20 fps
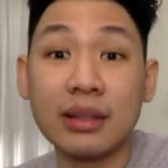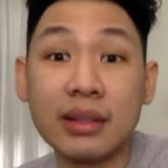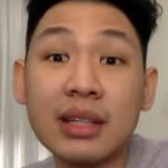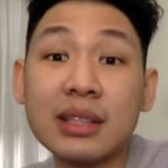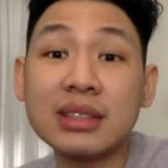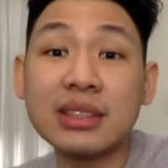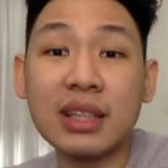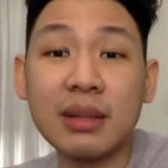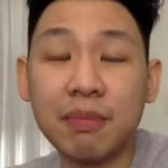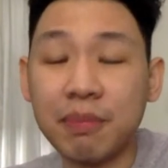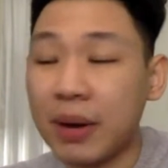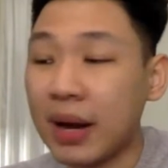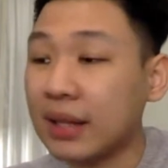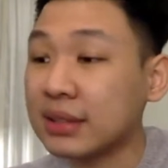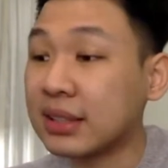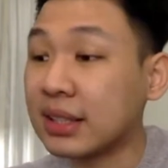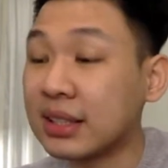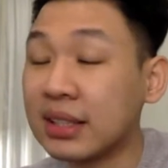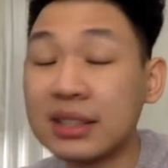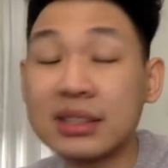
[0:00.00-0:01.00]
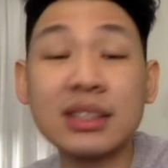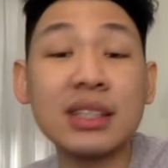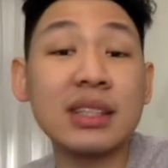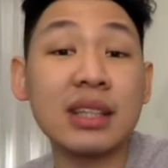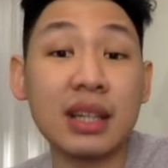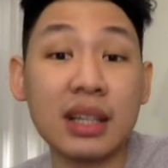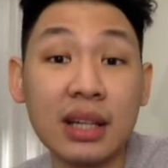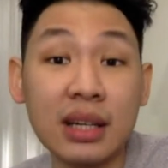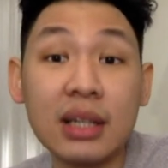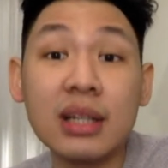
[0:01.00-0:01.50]
Disney Plus, they just
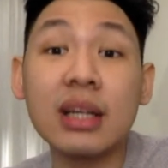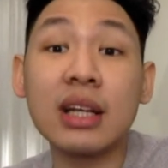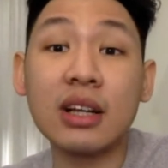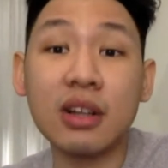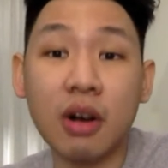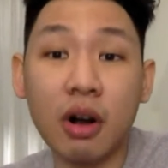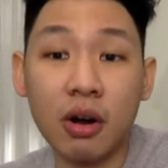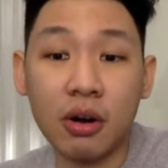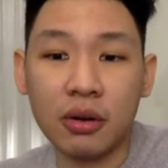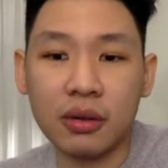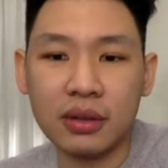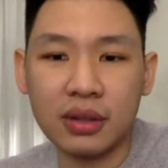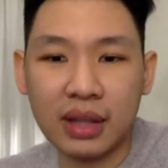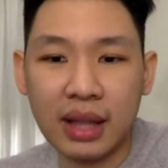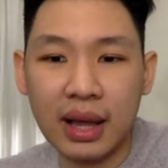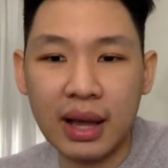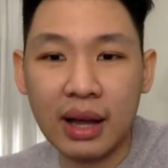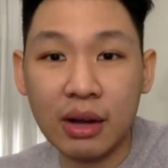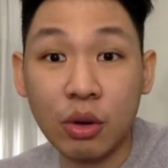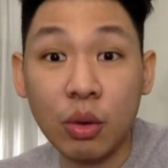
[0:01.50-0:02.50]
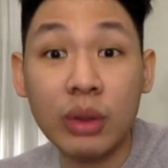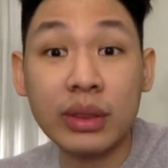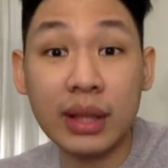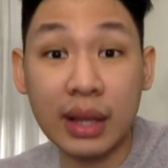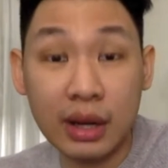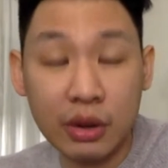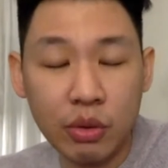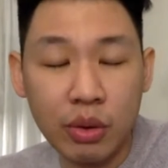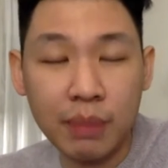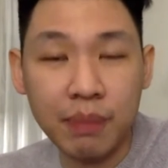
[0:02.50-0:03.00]
did an earning call. Their
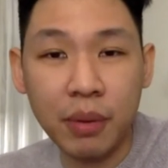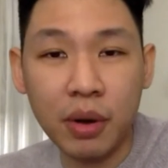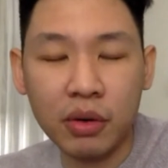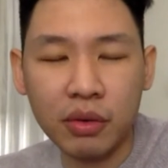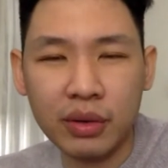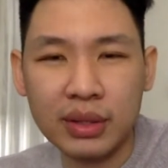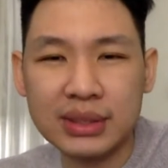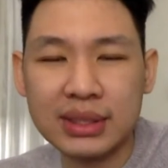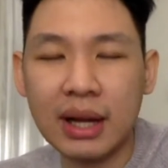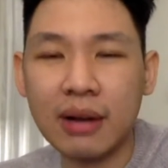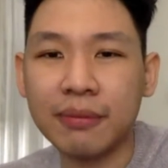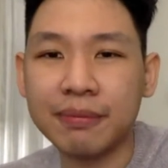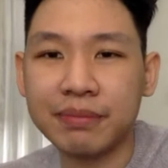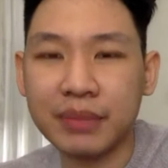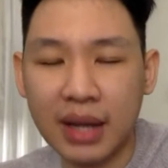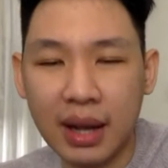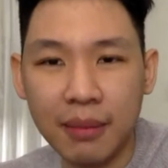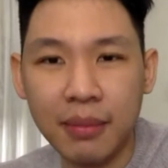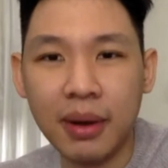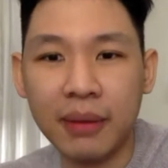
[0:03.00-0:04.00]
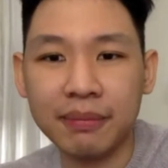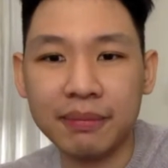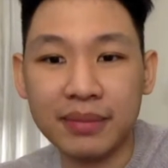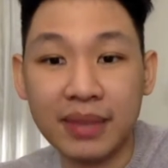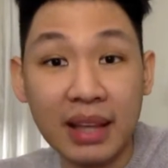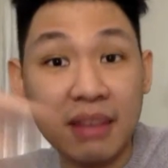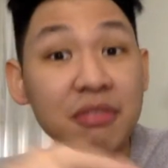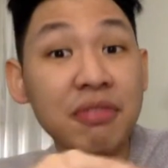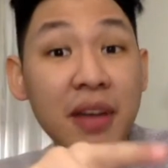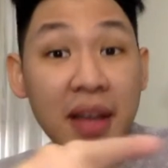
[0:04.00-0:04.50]
quarterly report result come up.
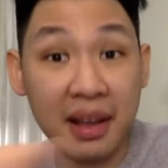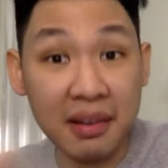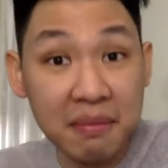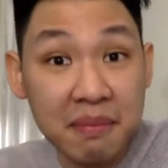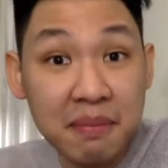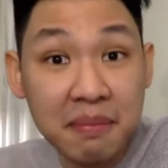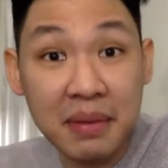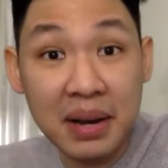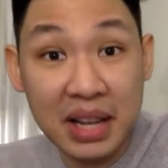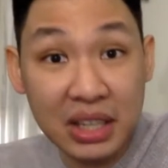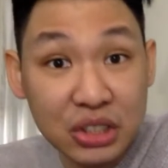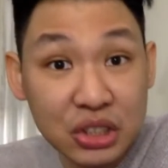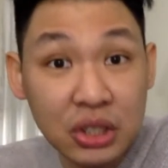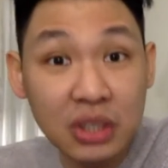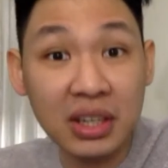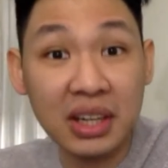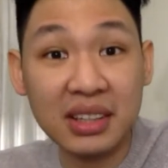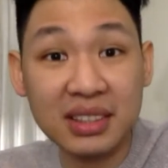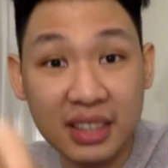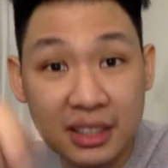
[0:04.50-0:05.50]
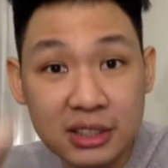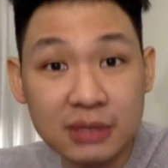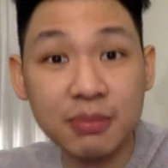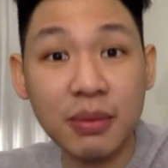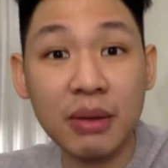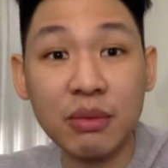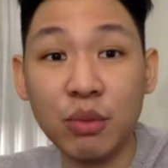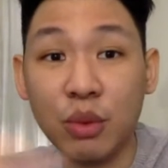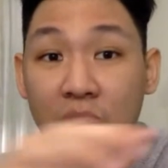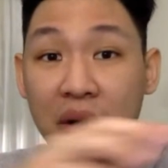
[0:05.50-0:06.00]
In fact, Malaysia this
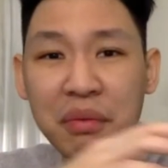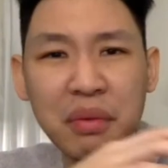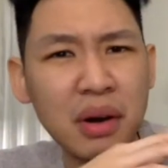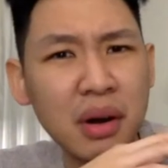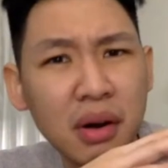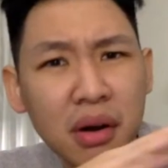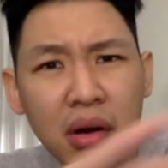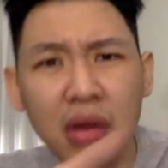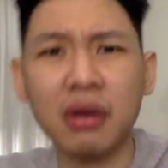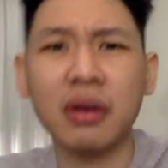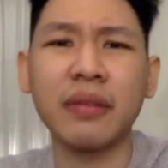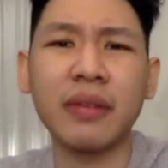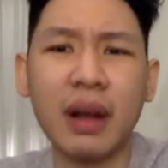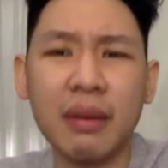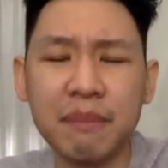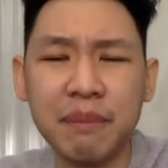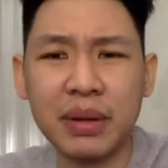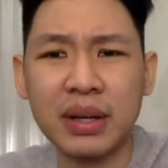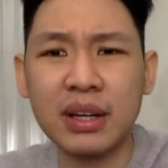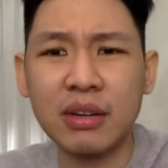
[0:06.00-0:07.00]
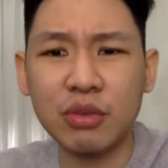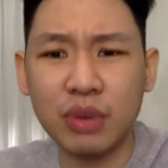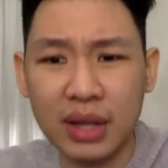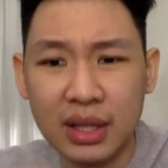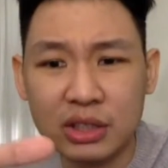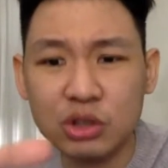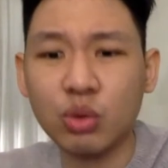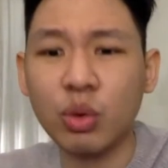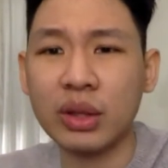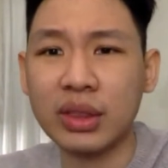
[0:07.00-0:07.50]
month will have a lot of company
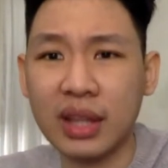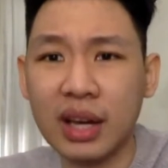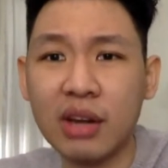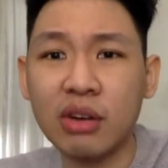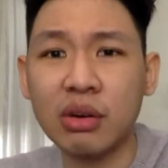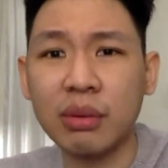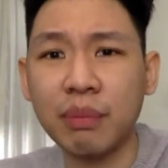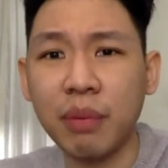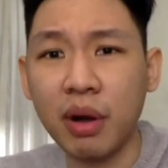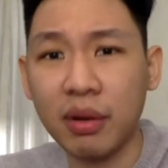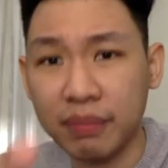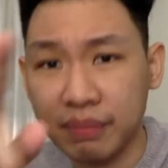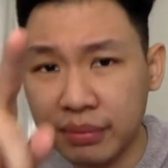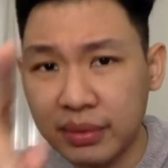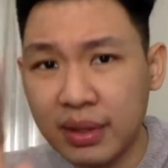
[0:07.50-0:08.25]
release quarterly report.